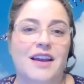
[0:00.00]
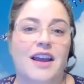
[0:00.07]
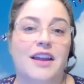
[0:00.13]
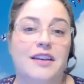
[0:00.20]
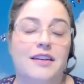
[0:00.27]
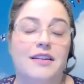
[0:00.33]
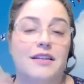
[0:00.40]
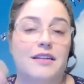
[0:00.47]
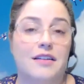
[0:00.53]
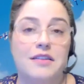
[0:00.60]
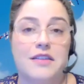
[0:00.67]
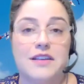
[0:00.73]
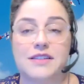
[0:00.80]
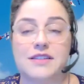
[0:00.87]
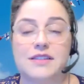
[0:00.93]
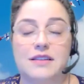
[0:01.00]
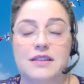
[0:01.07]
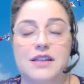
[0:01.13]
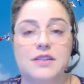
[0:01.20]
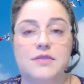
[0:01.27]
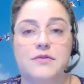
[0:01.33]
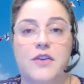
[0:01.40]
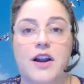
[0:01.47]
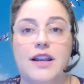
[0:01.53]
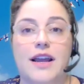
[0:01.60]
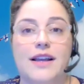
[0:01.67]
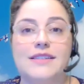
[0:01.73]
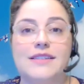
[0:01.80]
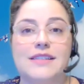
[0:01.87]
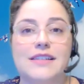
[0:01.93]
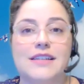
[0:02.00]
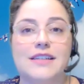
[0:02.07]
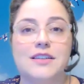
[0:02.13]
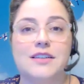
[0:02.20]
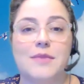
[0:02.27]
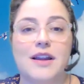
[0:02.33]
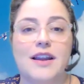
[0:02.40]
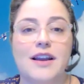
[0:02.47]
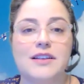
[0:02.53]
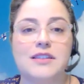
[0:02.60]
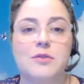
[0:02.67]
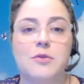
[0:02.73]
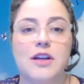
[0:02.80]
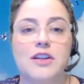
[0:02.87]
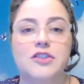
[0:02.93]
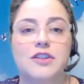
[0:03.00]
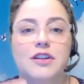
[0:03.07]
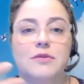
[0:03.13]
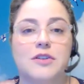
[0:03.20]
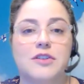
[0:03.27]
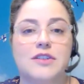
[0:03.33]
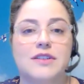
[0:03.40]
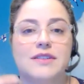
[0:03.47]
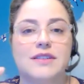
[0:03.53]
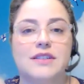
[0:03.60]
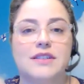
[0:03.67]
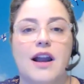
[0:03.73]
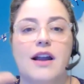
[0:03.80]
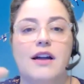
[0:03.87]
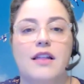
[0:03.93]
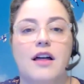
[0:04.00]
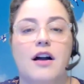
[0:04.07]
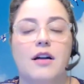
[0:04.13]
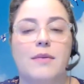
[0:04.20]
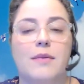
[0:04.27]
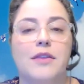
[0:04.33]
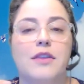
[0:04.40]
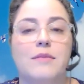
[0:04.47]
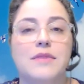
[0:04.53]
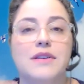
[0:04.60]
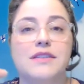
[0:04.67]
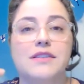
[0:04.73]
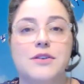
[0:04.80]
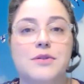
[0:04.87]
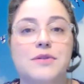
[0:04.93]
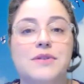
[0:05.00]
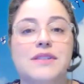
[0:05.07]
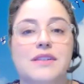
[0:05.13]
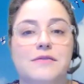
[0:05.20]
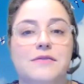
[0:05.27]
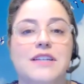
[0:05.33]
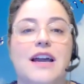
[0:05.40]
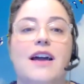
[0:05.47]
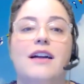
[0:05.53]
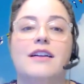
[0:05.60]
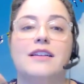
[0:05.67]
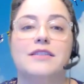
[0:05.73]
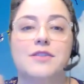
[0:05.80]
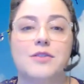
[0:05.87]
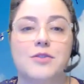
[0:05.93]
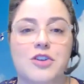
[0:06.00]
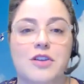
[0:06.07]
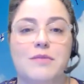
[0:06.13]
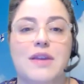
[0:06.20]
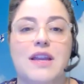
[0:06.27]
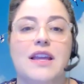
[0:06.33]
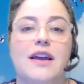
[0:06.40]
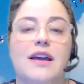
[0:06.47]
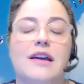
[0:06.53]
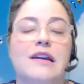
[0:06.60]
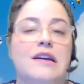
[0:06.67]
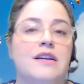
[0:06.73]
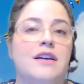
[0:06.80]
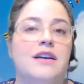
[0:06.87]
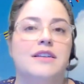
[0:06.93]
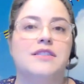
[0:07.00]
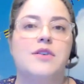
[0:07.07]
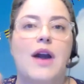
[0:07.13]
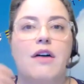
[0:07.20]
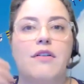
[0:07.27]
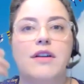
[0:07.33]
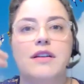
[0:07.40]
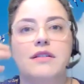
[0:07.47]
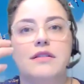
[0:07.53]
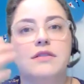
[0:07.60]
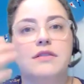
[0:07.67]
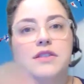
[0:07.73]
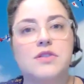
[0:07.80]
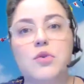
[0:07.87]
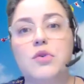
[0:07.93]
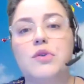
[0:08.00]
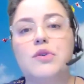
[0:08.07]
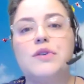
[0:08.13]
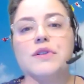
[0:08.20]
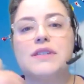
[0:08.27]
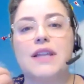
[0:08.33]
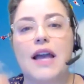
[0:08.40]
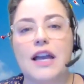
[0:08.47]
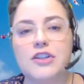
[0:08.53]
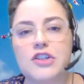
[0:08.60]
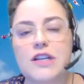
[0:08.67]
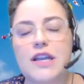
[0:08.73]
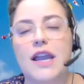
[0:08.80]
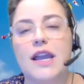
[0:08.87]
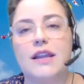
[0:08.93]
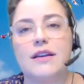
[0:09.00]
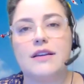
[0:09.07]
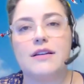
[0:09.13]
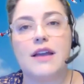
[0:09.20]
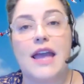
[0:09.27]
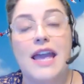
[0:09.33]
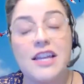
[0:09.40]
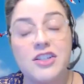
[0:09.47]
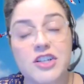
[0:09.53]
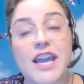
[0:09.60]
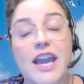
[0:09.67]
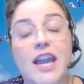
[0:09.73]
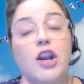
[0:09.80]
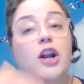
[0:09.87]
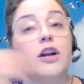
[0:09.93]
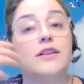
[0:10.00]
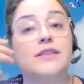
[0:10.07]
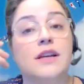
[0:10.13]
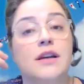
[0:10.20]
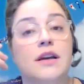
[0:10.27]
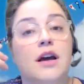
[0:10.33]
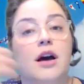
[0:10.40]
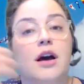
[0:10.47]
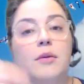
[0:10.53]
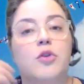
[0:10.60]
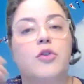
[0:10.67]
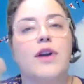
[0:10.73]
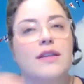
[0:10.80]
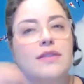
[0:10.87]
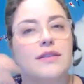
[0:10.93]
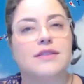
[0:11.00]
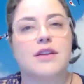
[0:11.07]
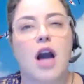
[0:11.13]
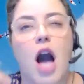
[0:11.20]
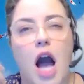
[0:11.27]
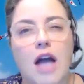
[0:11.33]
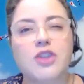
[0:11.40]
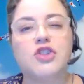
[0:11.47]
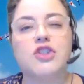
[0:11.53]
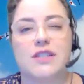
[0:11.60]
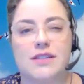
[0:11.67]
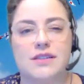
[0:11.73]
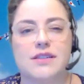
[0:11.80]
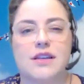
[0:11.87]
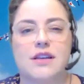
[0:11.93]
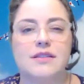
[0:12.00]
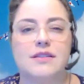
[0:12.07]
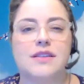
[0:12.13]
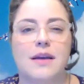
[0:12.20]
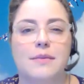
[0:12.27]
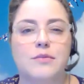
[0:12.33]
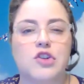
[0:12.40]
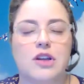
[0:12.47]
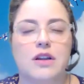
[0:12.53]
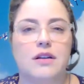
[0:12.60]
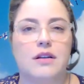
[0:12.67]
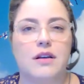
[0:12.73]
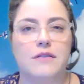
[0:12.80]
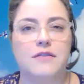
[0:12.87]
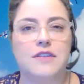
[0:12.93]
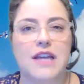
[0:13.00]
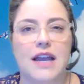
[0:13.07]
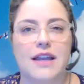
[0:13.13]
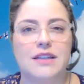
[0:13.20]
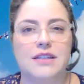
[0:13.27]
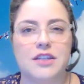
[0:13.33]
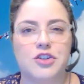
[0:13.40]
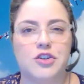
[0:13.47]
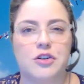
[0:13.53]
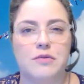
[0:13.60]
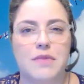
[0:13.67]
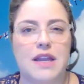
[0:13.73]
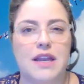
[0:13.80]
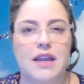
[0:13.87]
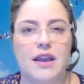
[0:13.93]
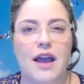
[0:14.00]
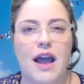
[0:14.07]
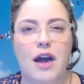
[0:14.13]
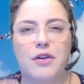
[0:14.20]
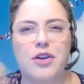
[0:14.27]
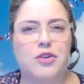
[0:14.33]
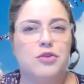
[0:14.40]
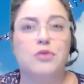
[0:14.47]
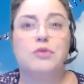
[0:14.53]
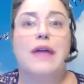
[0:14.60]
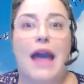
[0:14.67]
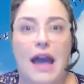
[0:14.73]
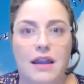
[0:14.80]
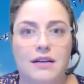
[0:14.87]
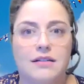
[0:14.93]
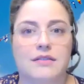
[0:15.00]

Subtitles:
And this leads very nicely into my next question, which is the dialogue about the misuse of tech and social media. And so how can schools and educators create this conscious consumption of tech and digital media? How do you do that?